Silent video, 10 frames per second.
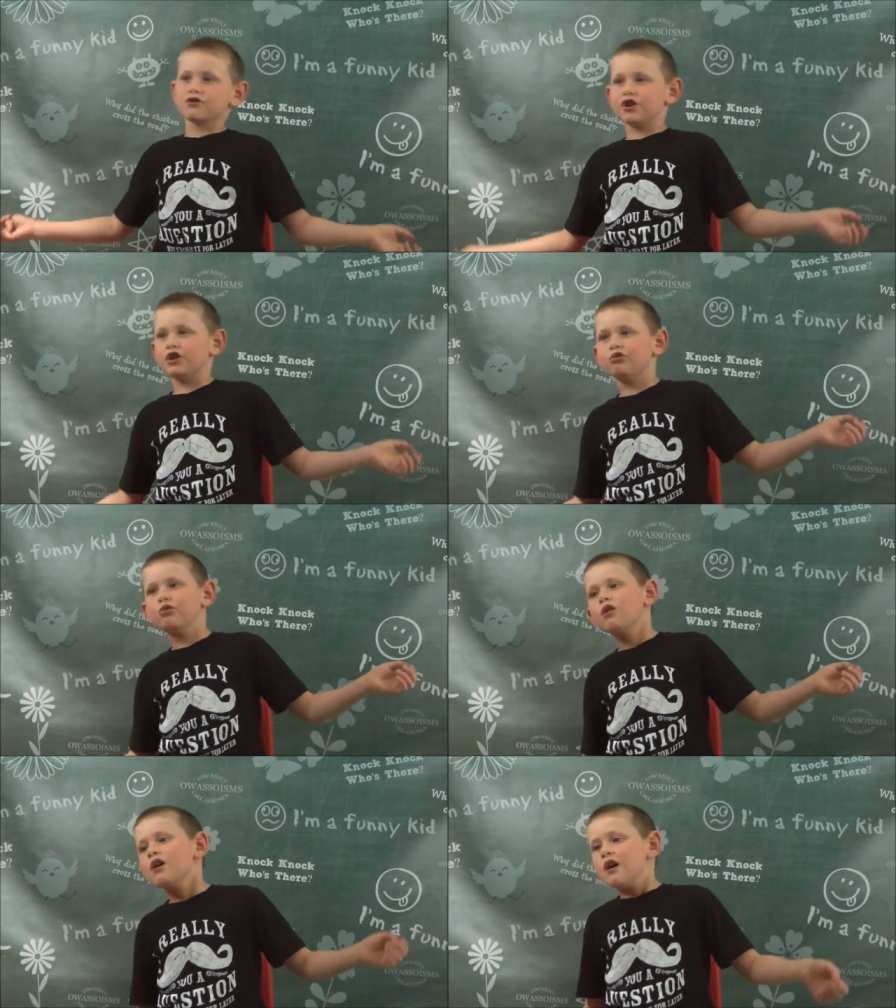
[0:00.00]

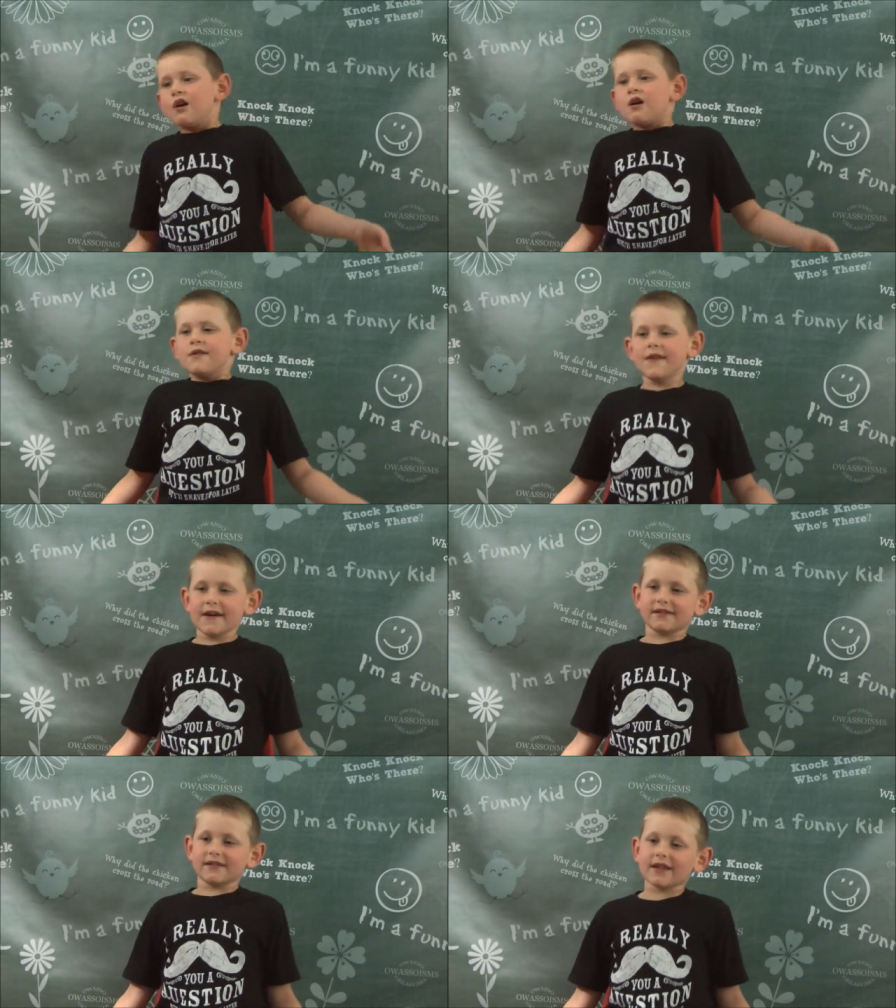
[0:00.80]
choo.
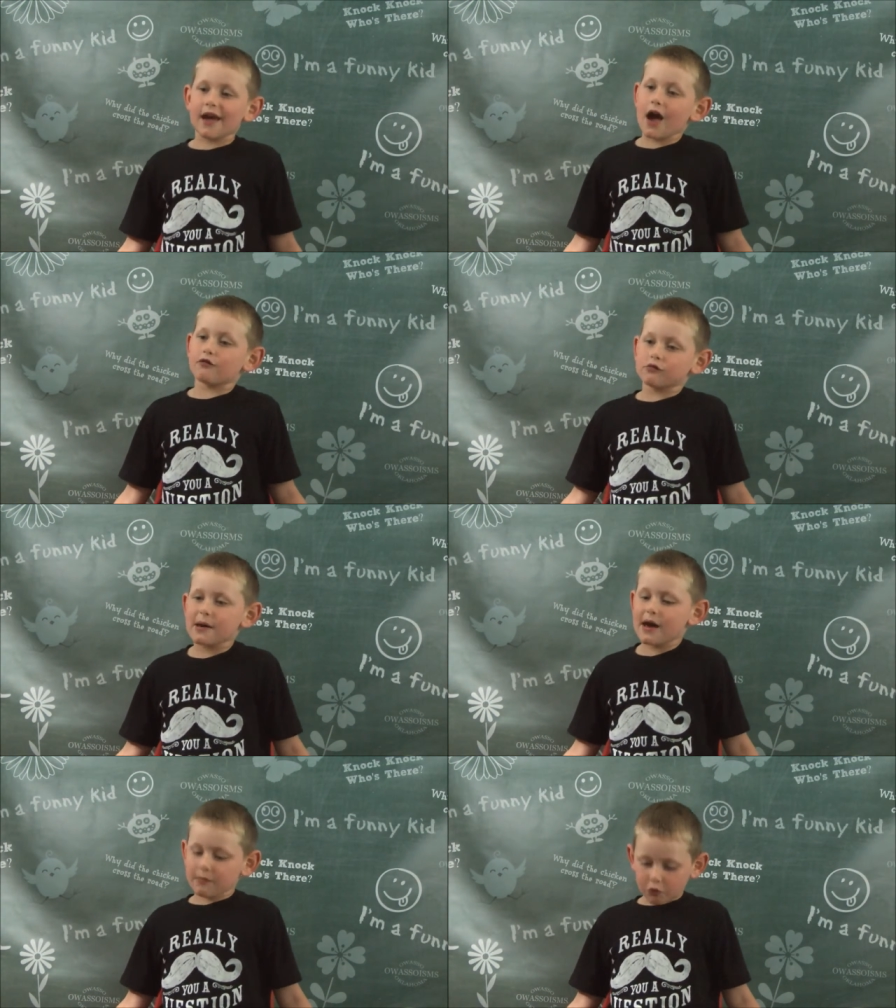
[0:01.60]
This is how we
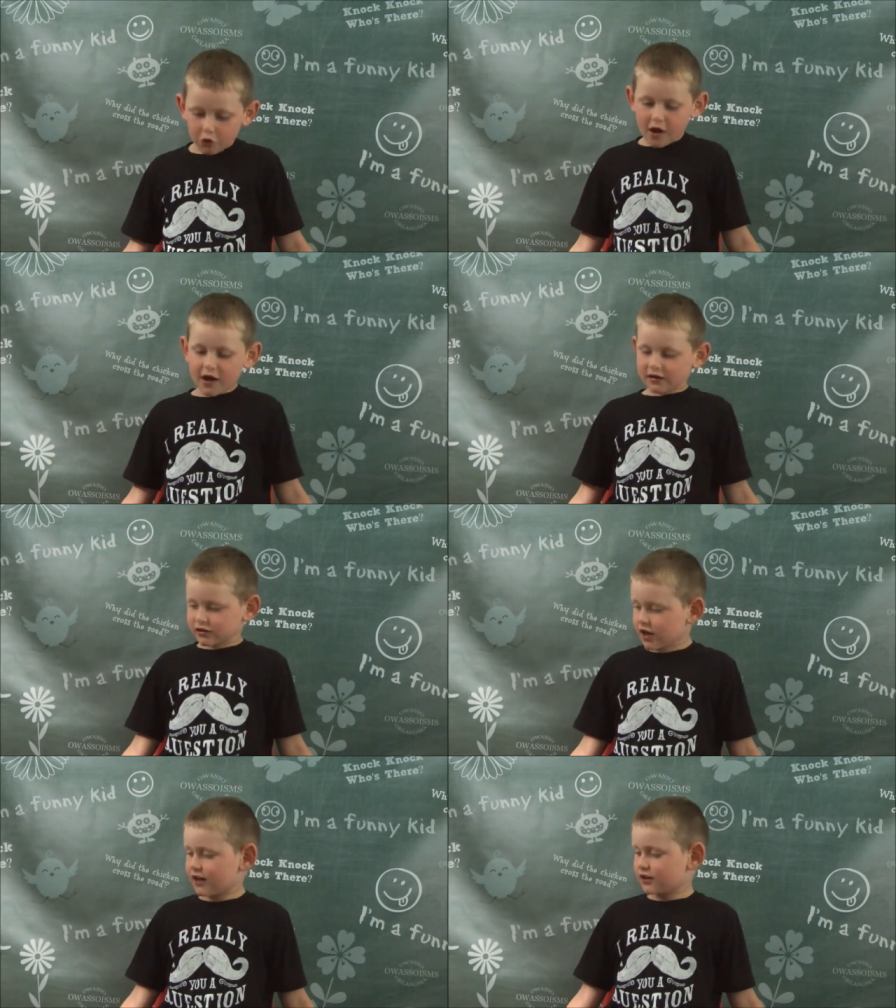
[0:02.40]
memorize
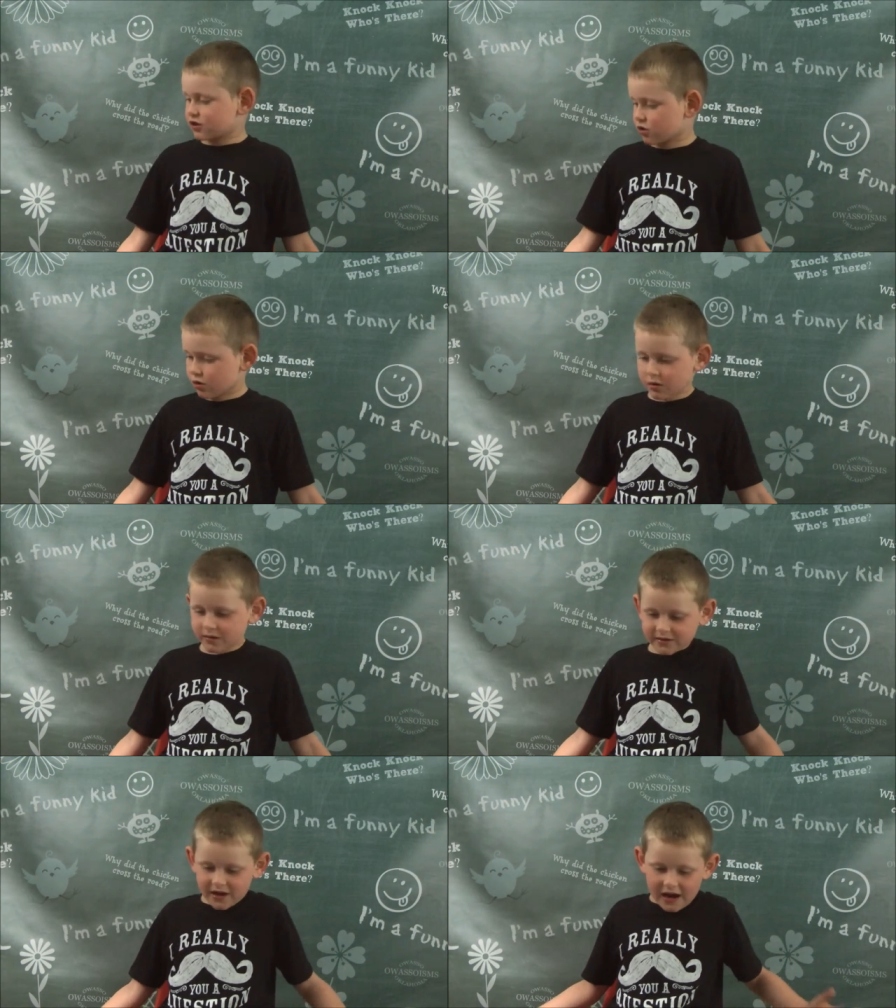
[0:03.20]

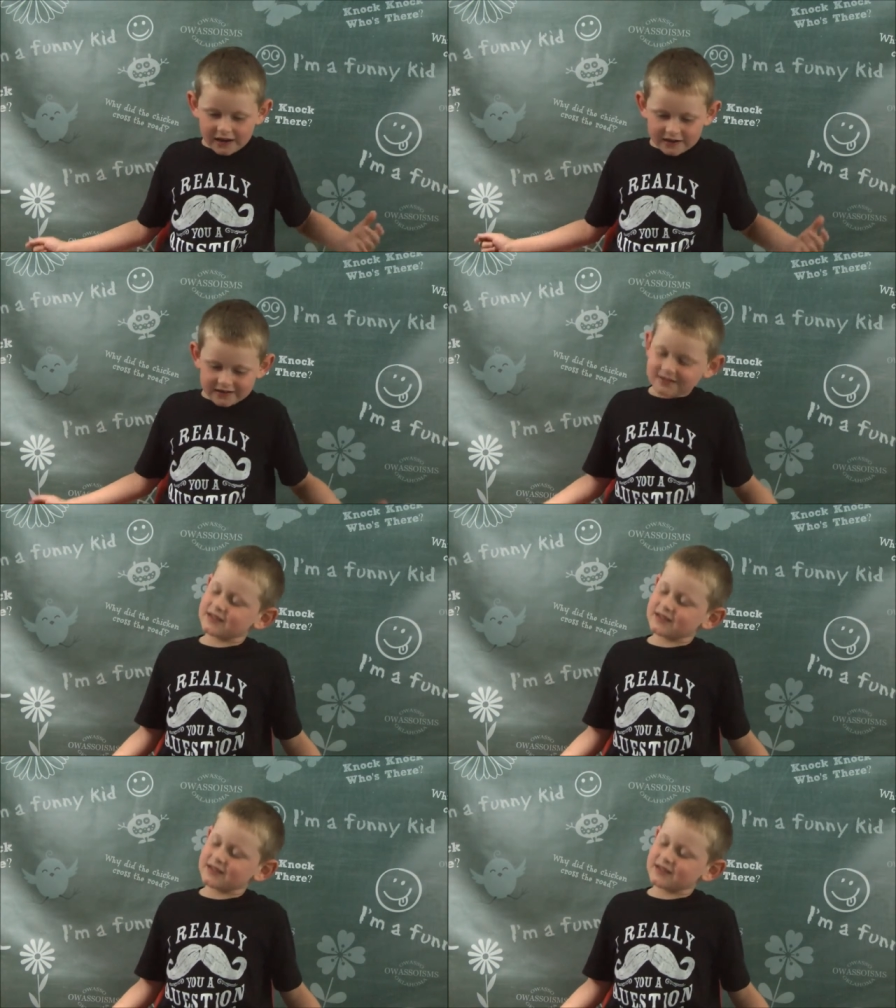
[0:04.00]
dinosaurs A to